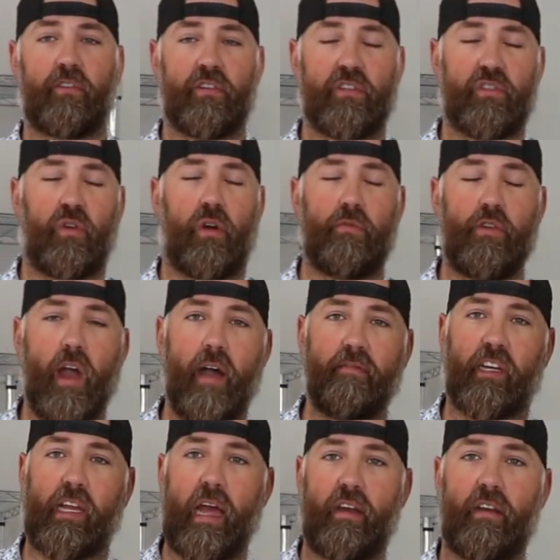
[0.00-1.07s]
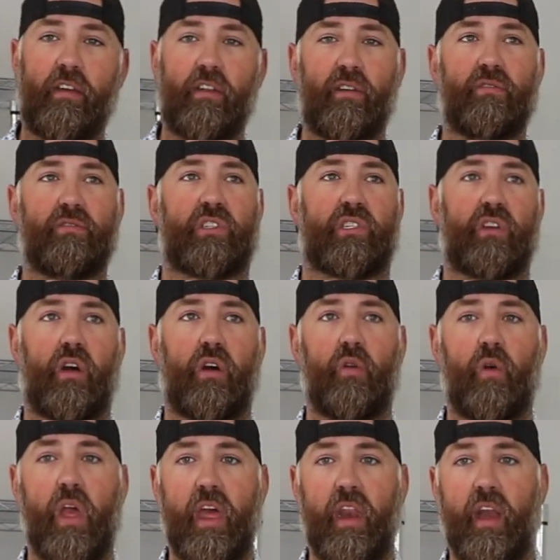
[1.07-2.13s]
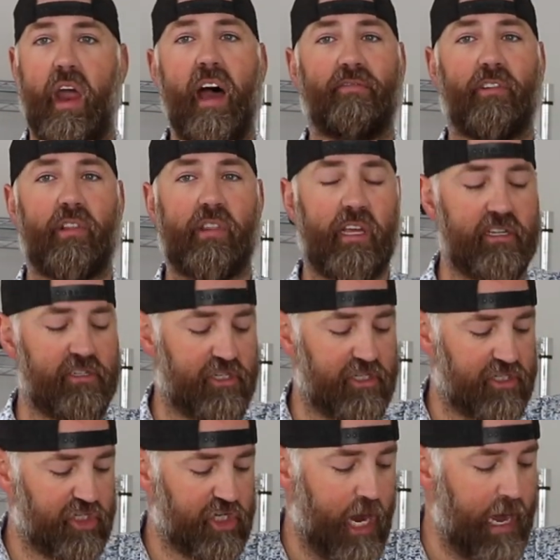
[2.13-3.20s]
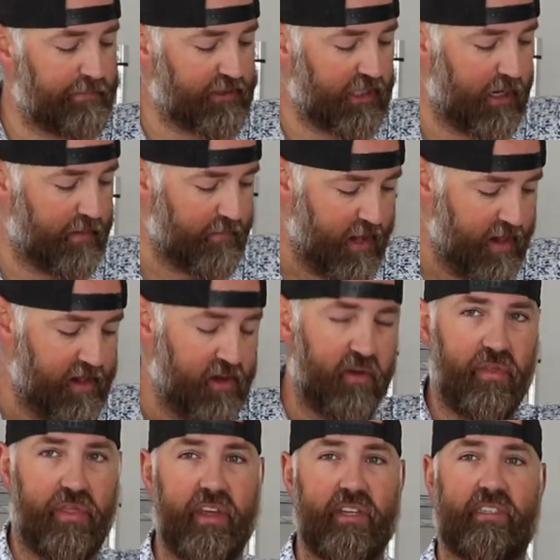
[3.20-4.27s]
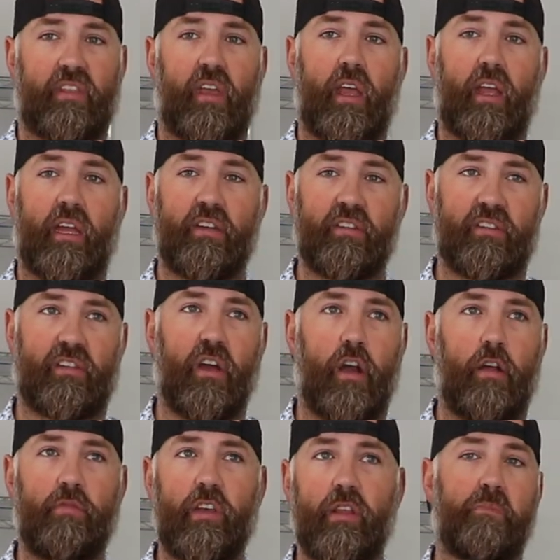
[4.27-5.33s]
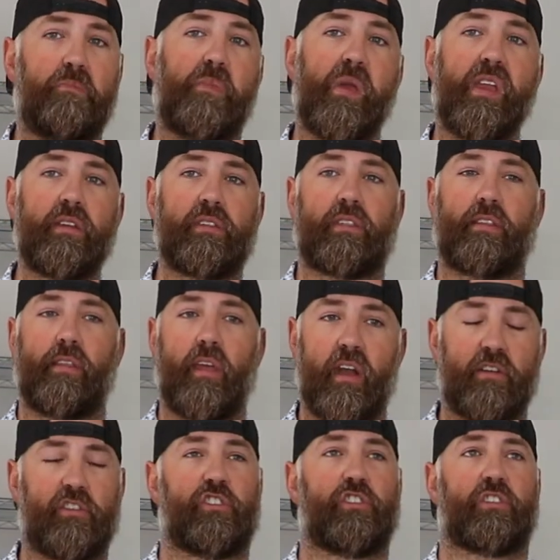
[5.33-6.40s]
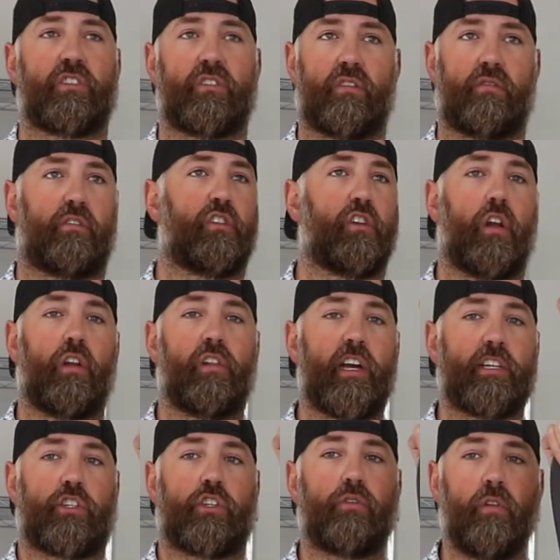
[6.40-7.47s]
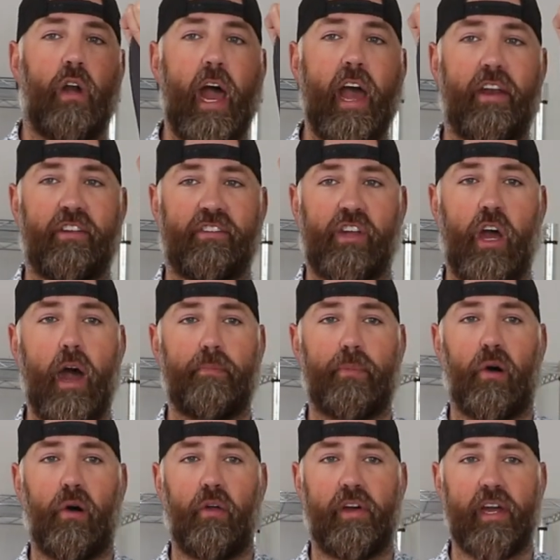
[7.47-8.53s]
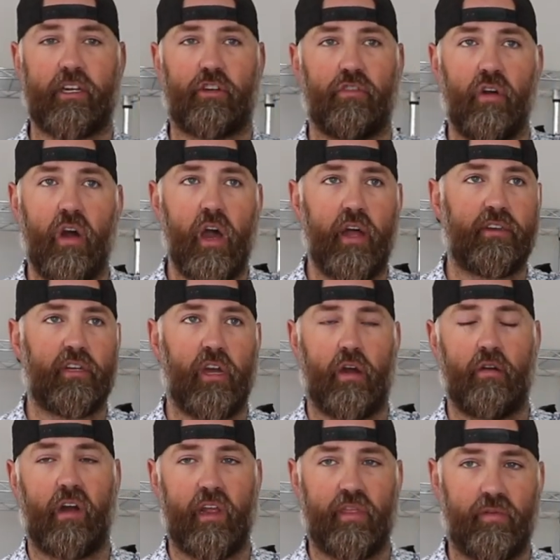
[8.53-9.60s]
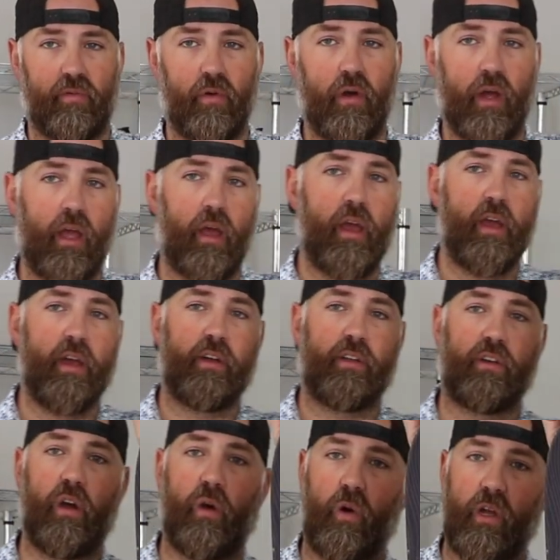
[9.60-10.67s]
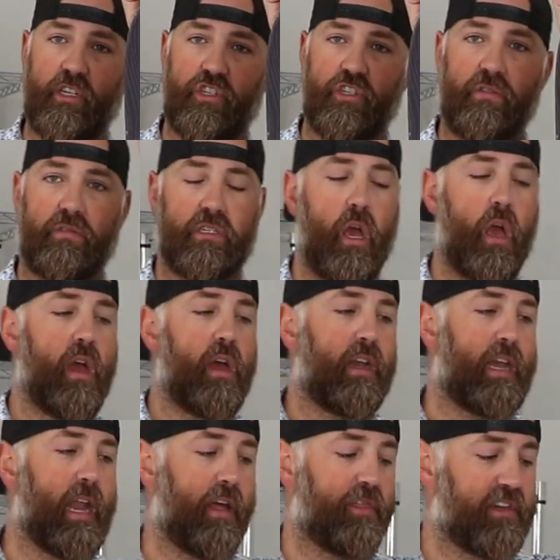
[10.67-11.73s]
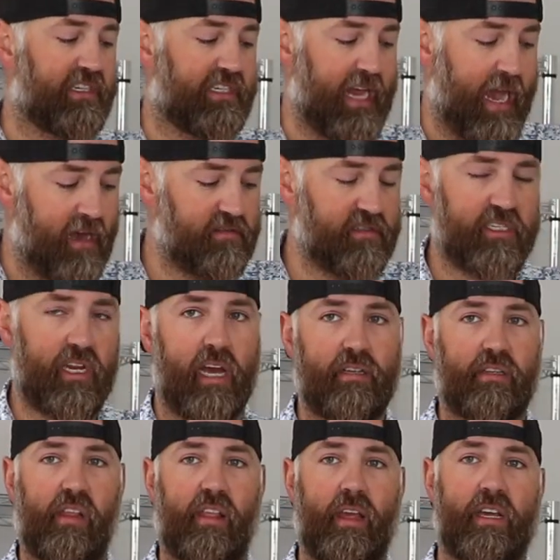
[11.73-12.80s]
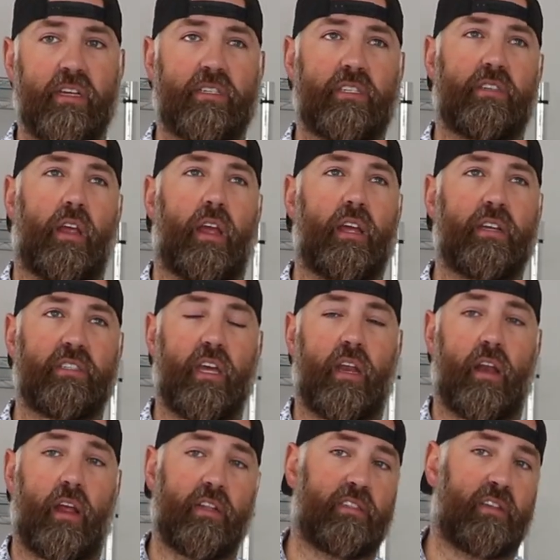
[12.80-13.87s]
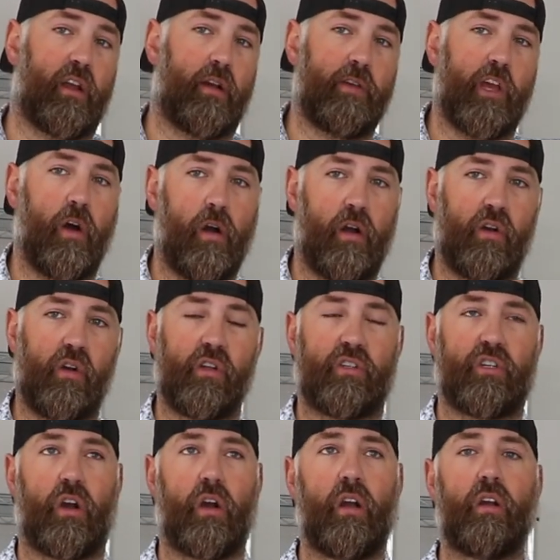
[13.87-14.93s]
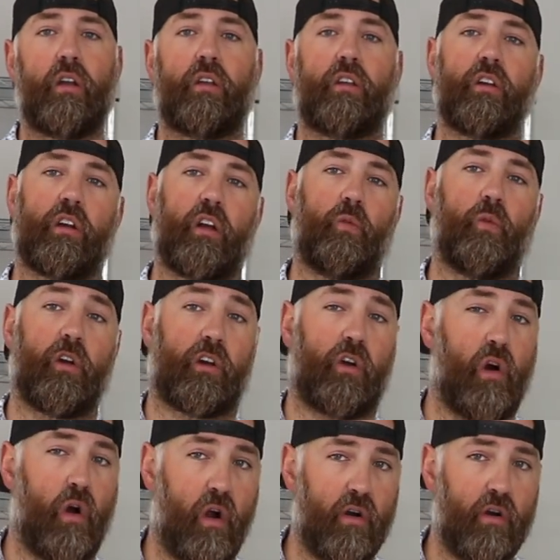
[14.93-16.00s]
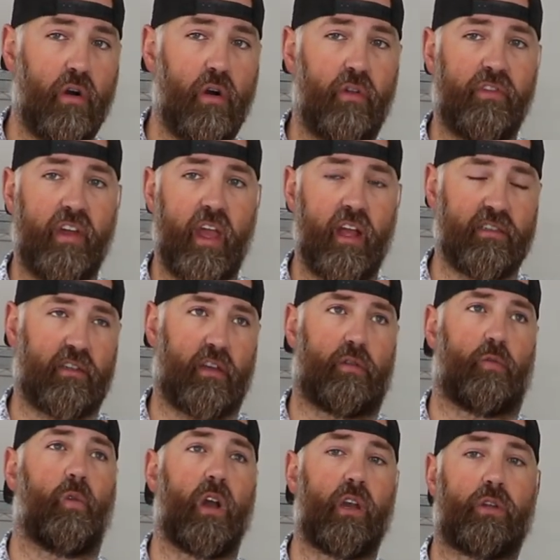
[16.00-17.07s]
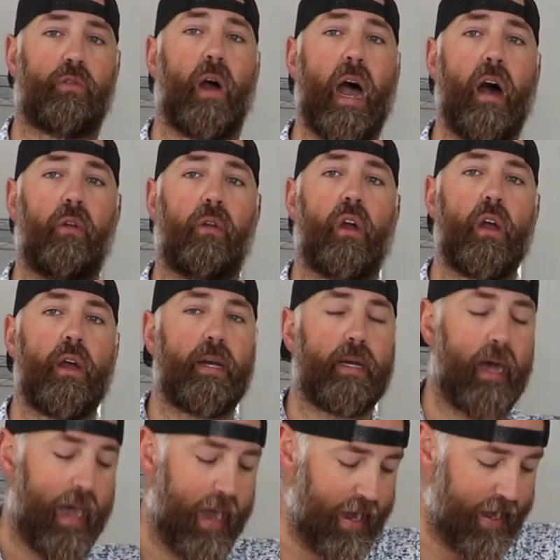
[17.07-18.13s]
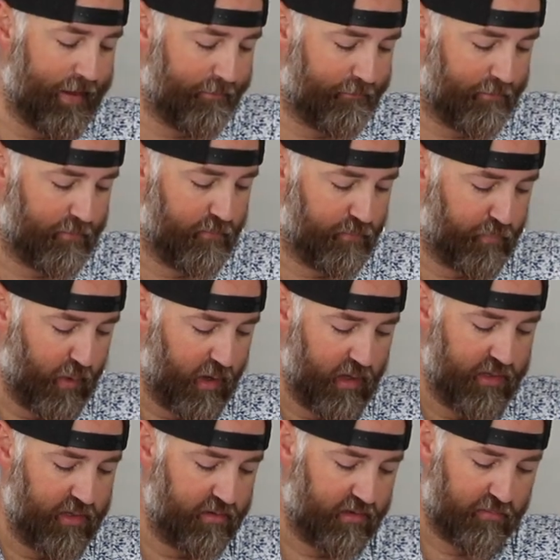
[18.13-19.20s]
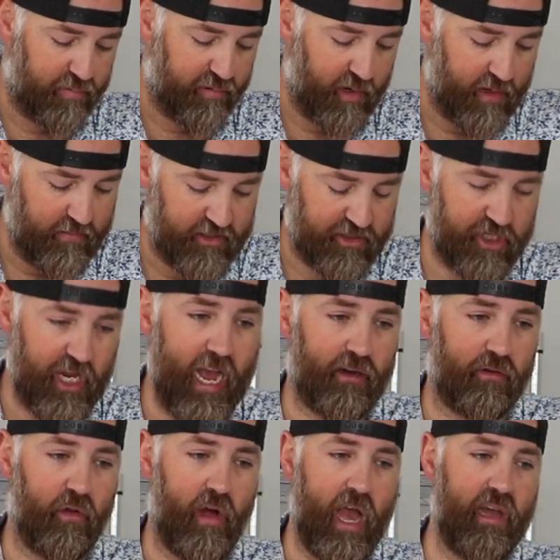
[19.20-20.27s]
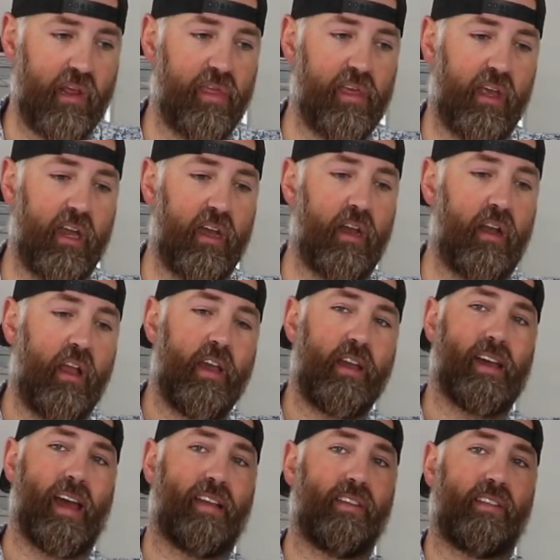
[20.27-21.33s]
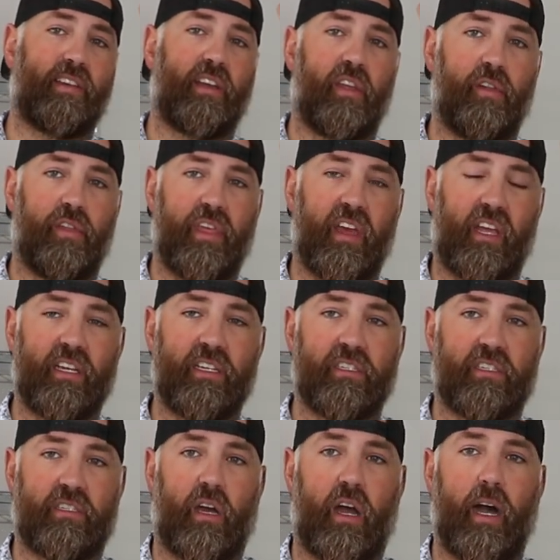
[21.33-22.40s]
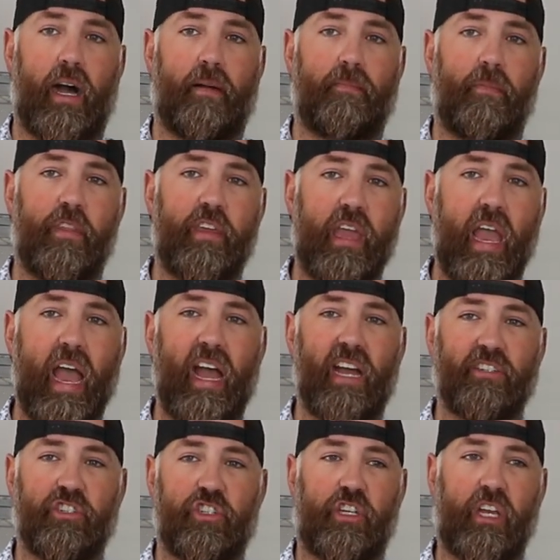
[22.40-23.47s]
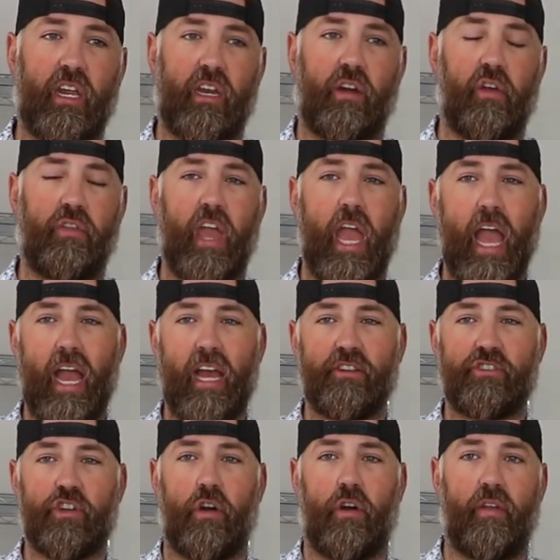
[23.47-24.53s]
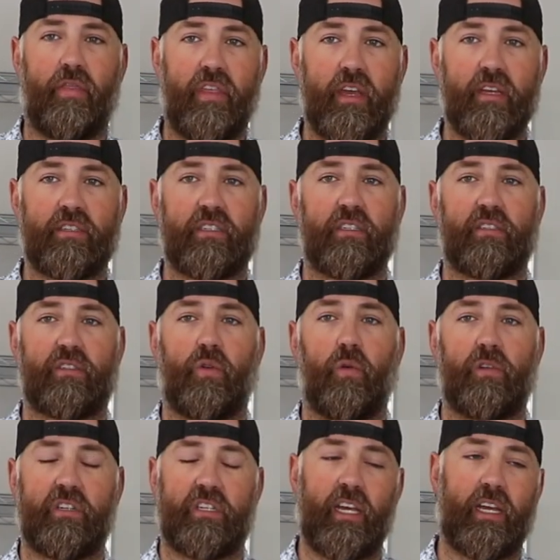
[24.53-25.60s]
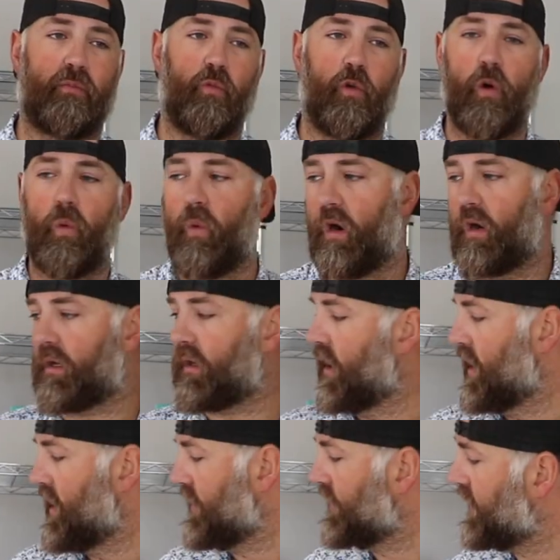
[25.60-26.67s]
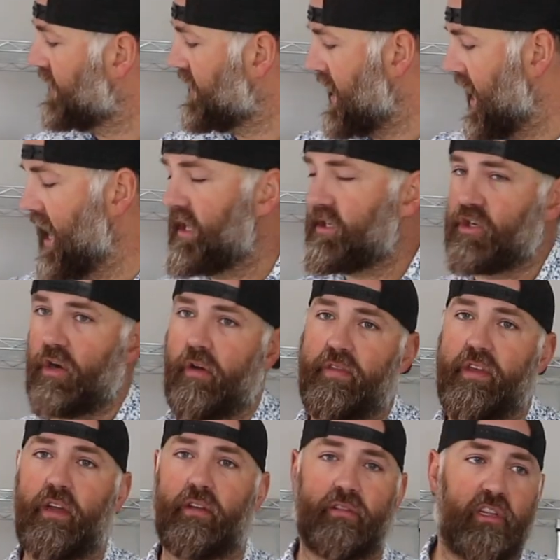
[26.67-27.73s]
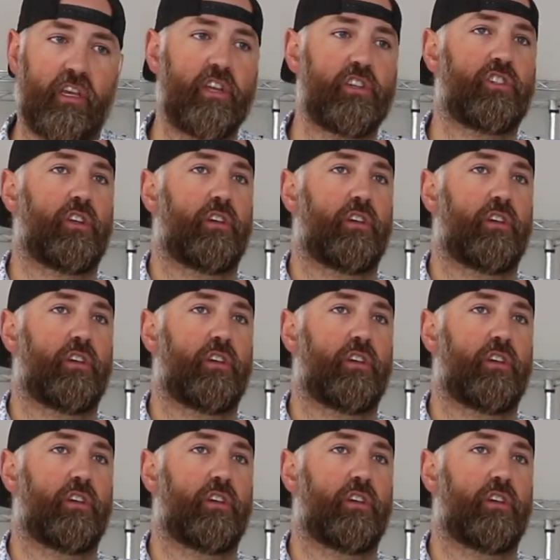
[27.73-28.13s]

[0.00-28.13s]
a storm, you haven't gotten any new snow and everything is just chopped up. This thing is going to be the beast that is just going to let you ride on top of all that crud, cut right through it, no issues. Now, the downside to this is that it's going to be harder to turn. You're going to work harder all day. It's going to wear you out. But you can pretty much tackle anything in it. And then the other thing is the edge. Getting on the edge on this is going to take more work than the edge on the Unleashed,